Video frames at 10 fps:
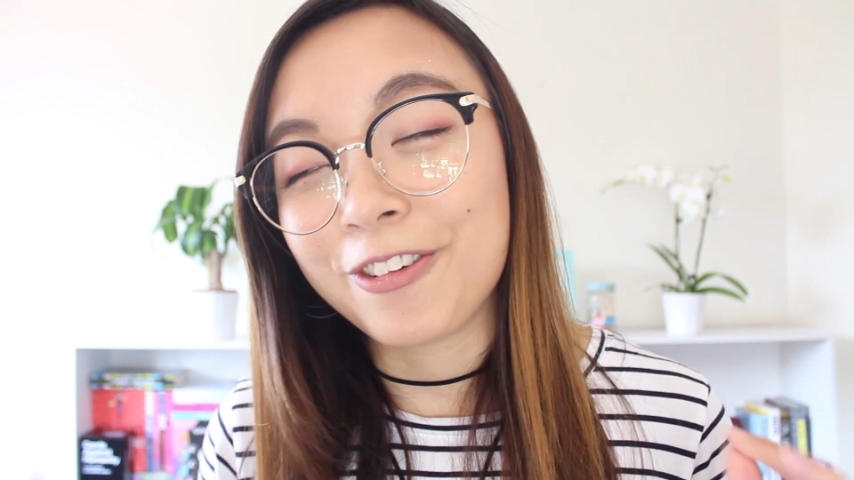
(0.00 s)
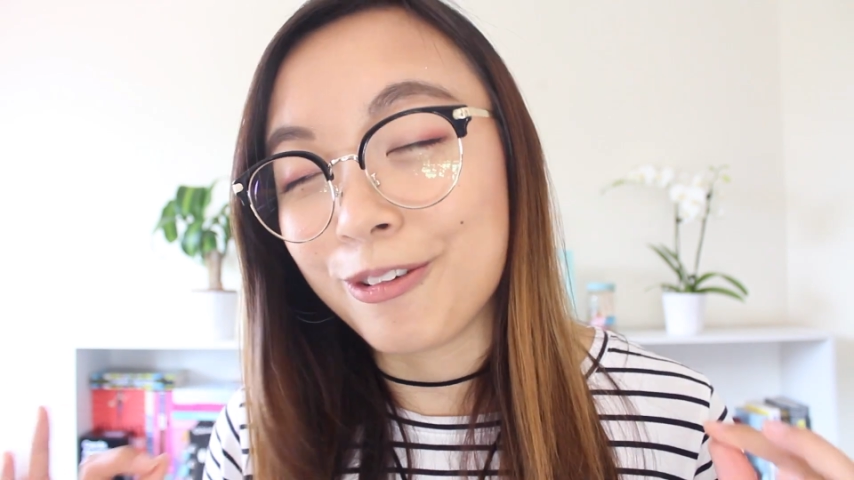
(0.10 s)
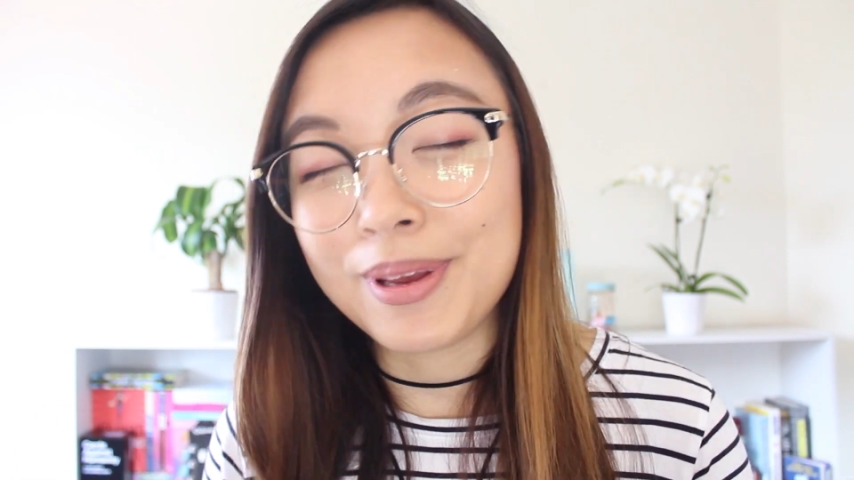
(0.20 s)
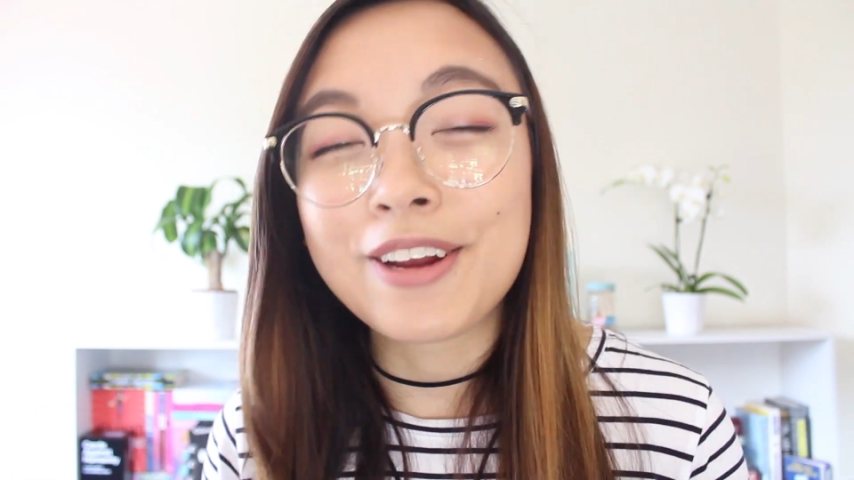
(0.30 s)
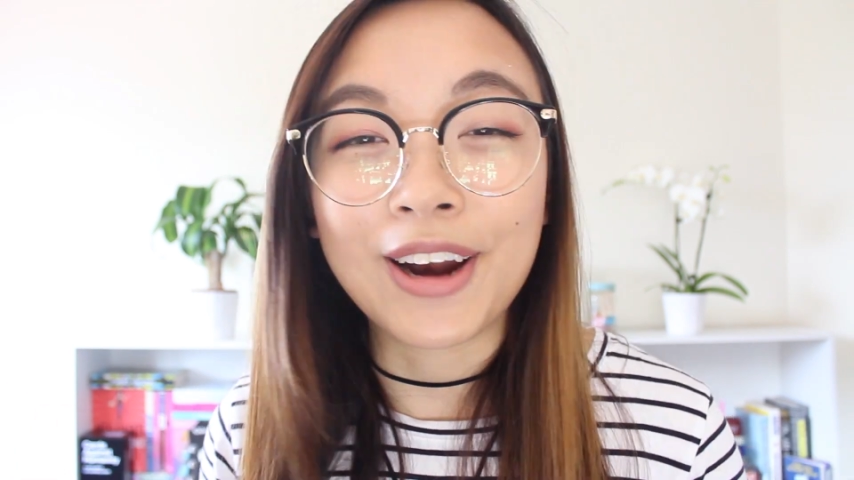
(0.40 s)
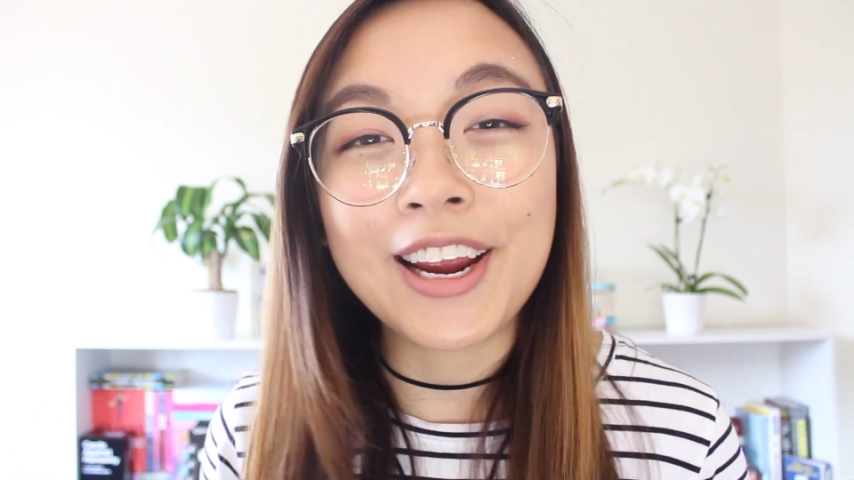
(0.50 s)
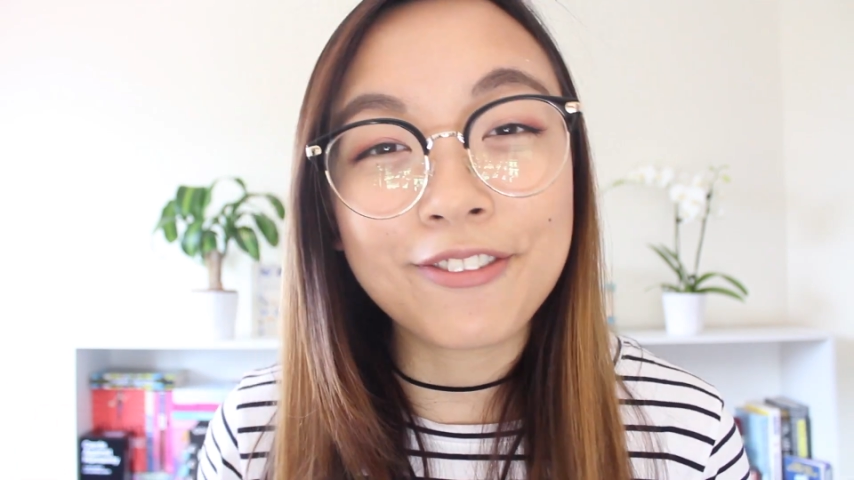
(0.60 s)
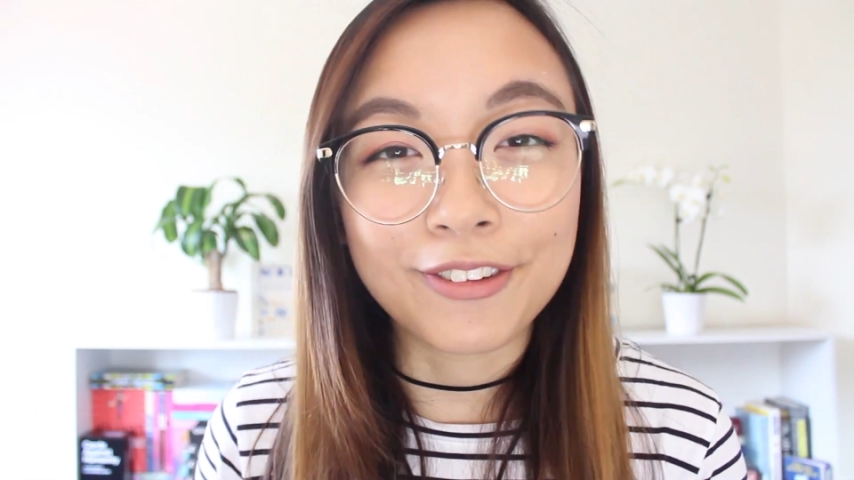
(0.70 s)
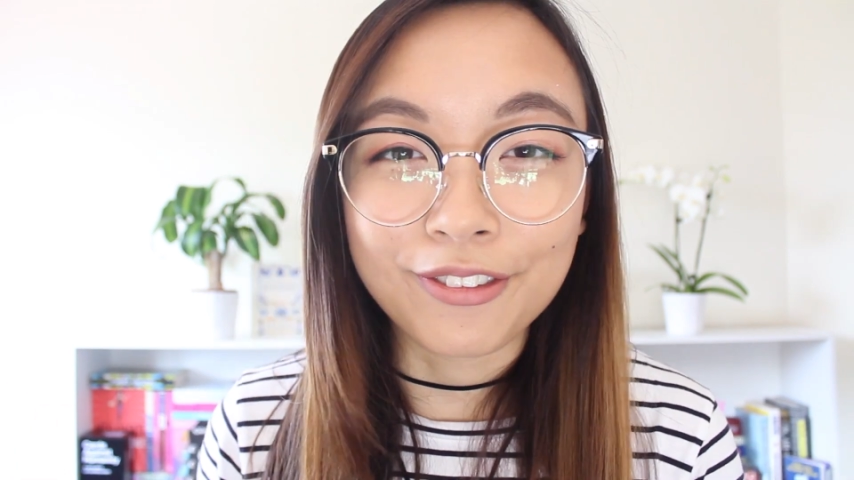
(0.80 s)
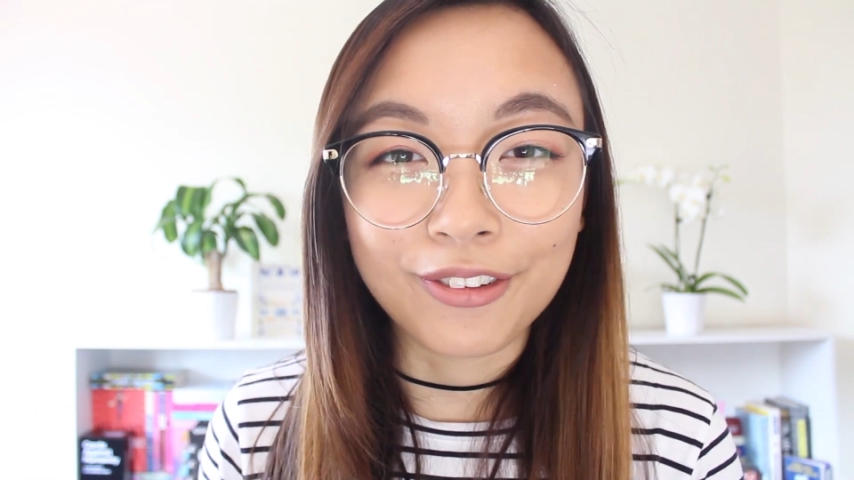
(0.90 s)
to be
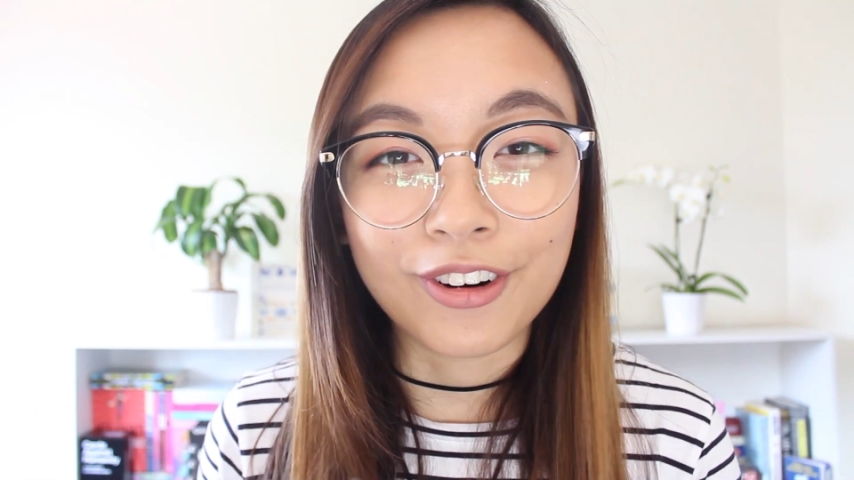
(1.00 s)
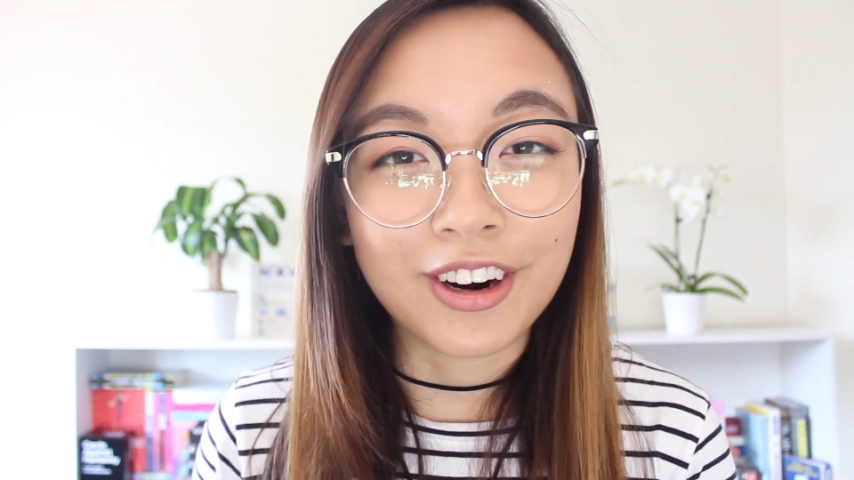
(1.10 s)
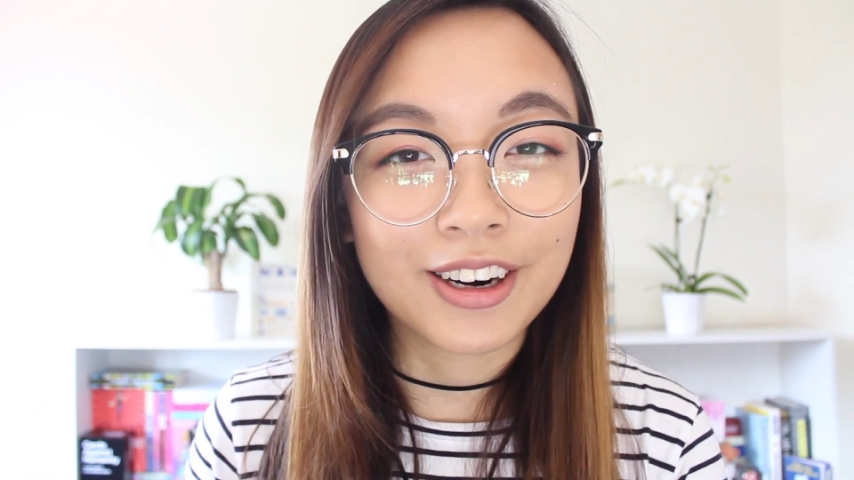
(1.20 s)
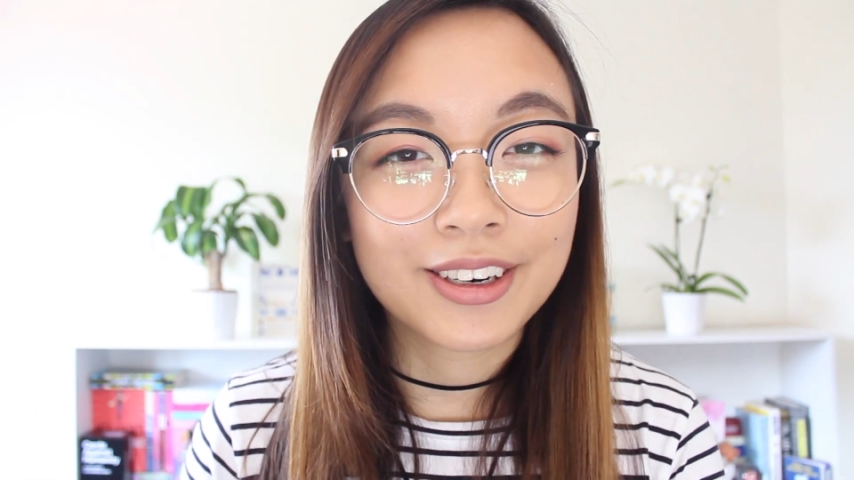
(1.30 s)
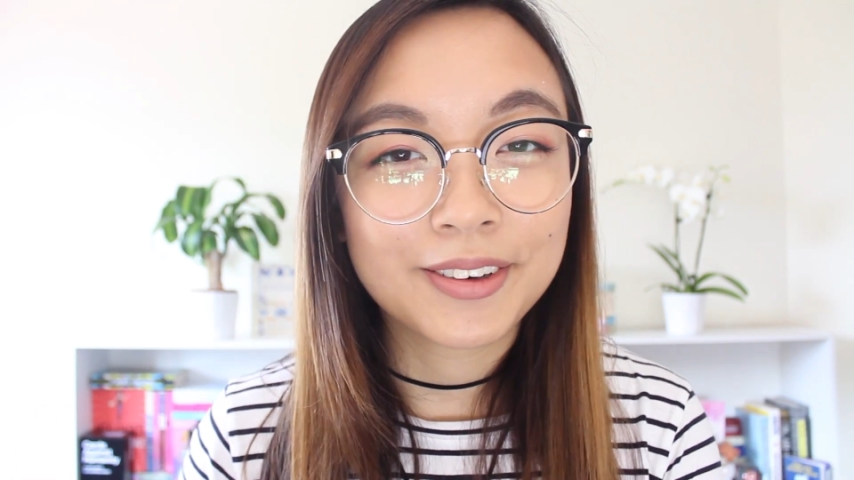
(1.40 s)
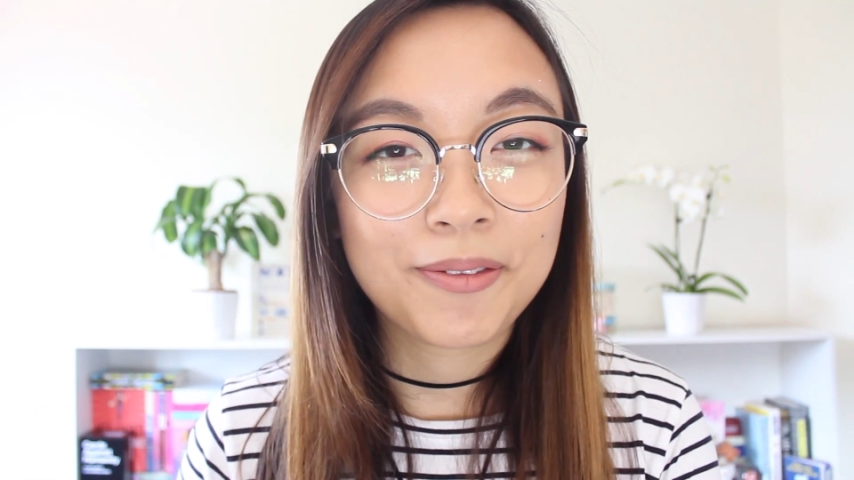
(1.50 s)
grateful for.